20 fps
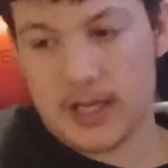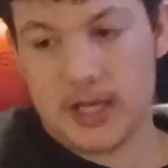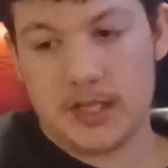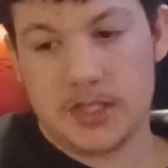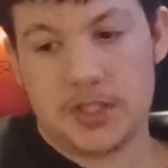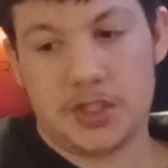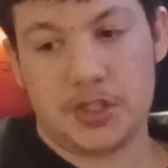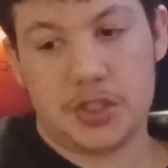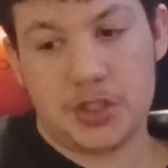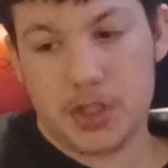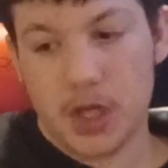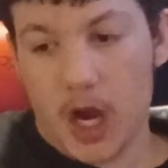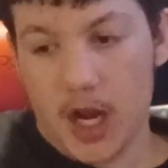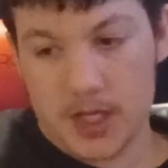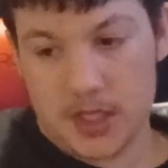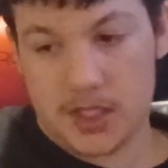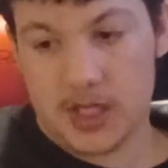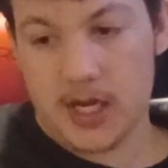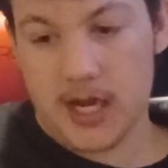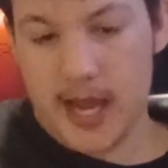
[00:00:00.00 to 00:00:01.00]
is
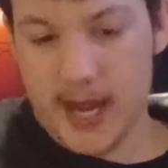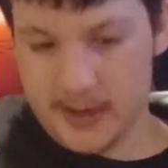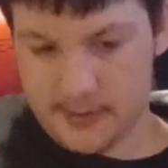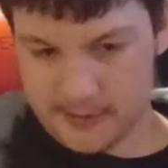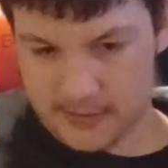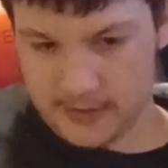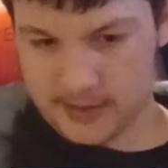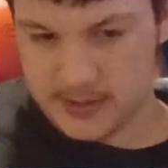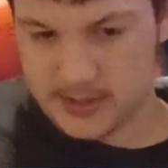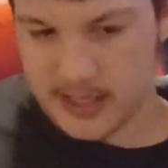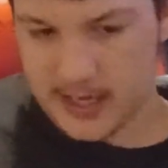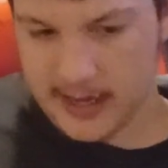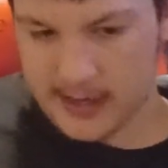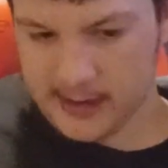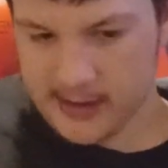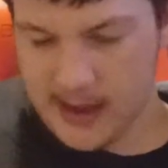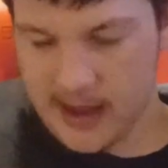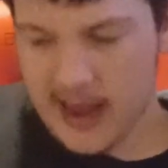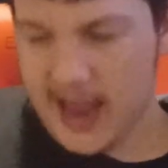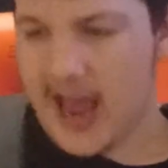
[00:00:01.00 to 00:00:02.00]
such an interesting